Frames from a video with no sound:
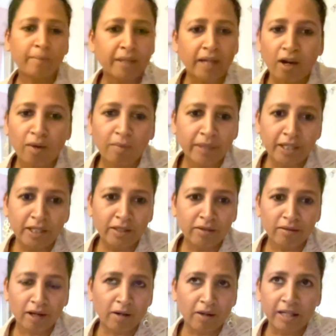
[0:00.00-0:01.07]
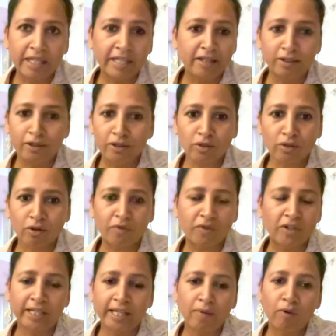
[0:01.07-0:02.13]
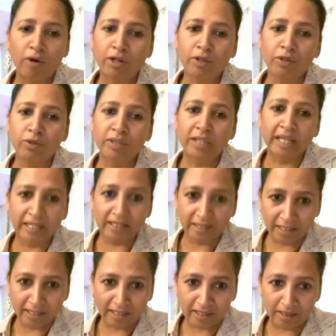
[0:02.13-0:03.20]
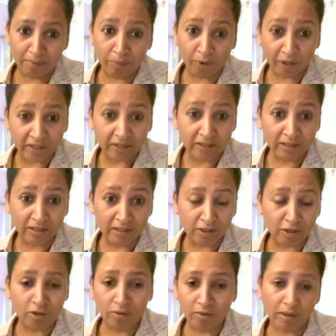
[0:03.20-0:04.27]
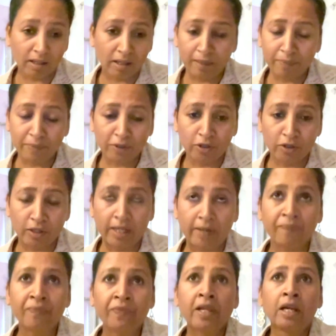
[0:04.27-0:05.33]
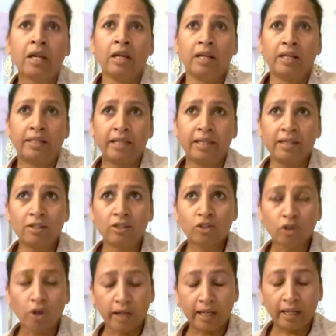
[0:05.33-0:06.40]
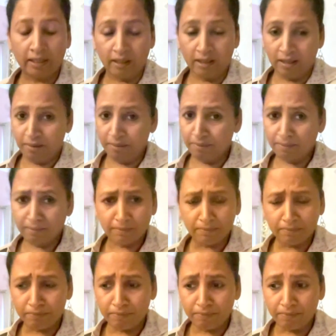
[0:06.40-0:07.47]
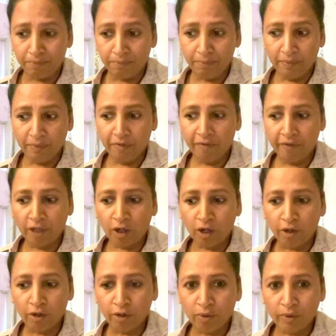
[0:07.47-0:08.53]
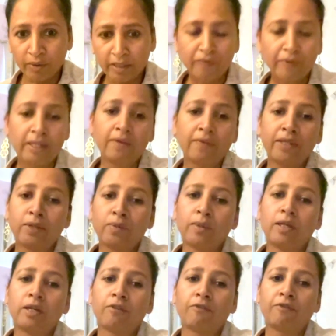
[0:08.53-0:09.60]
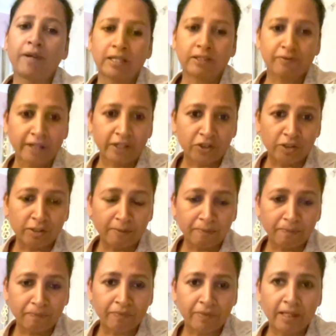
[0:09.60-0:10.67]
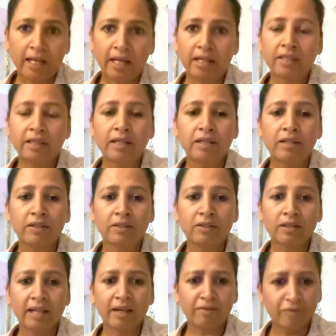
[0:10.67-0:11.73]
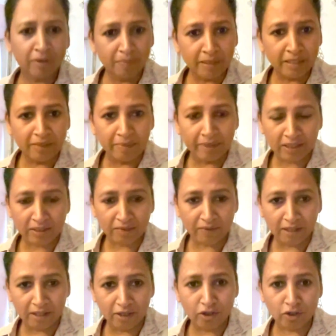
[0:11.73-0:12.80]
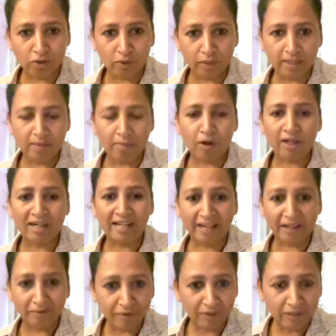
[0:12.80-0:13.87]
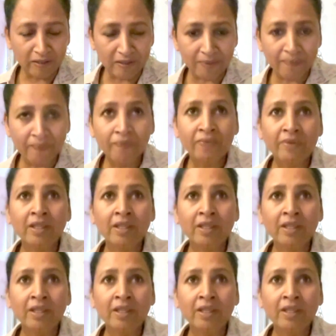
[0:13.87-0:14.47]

I mean, how many liters of drinking water do you think is getting poisoned? Absolutely. Then the soil. We all know that we live in the world of fast fashion, and there is everybody must have heard stories about landfills,